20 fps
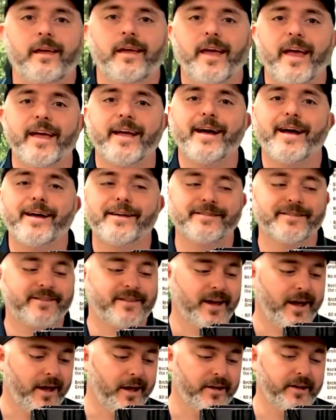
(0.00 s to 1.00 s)
Hey guys,
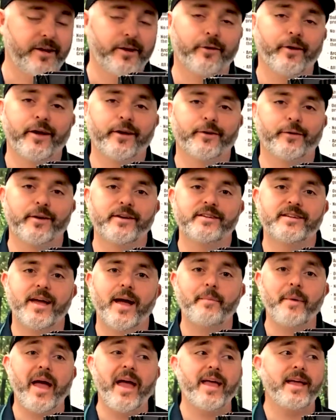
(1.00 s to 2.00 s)
Todd here at Green
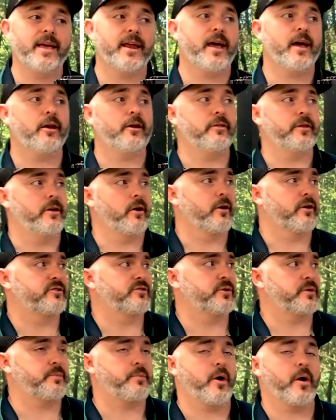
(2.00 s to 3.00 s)
Top, hanging out in the
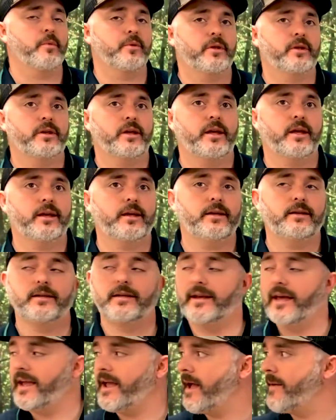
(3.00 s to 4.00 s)
archery department today.
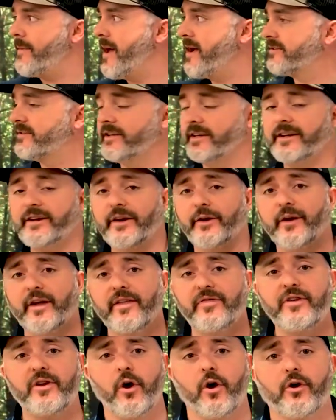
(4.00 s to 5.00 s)
Today I'm actually in here
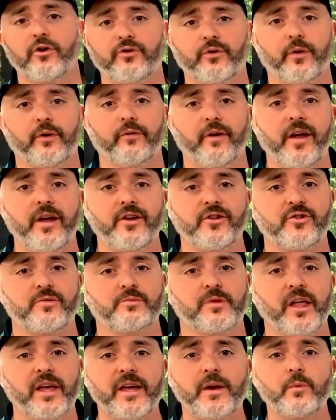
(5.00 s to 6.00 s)
in the archery range,
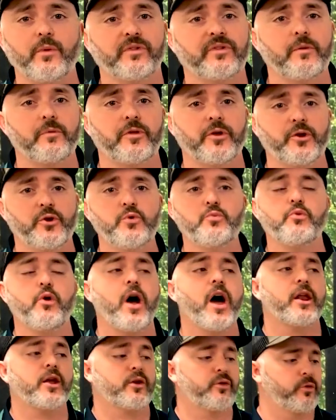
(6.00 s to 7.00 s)
playing with some of the new
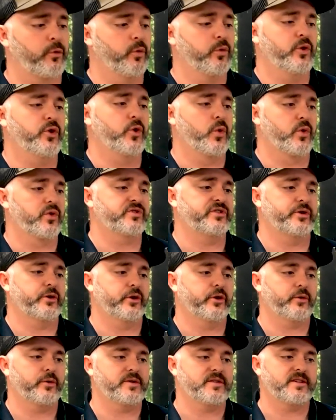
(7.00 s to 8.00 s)
product through the doors here
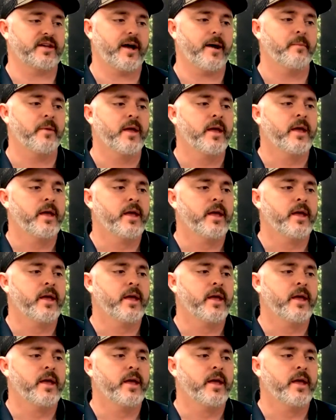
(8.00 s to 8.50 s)
at Green Top.